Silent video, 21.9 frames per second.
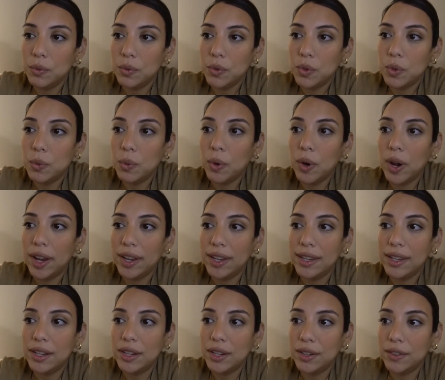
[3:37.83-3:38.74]
to where I
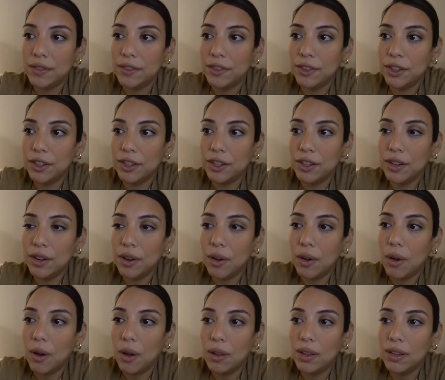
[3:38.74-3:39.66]
can cover
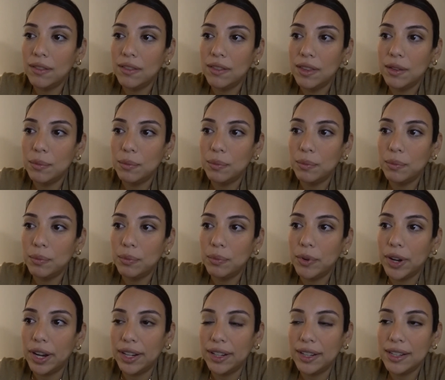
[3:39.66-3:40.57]
all of the
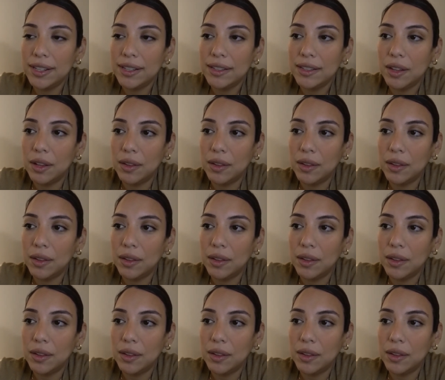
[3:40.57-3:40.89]
pregnant,